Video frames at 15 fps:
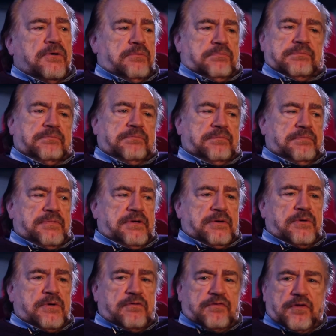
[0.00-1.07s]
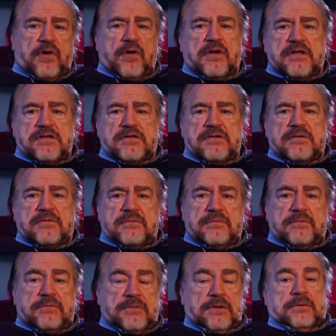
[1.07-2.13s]
who'd fallen into,
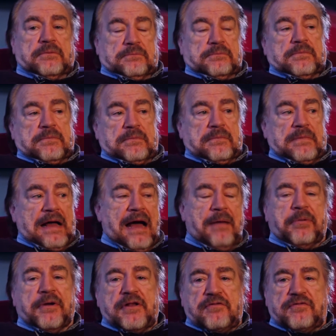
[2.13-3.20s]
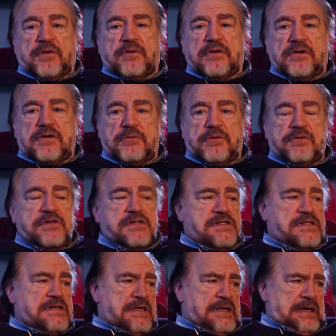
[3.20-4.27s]
happily fallen in movies.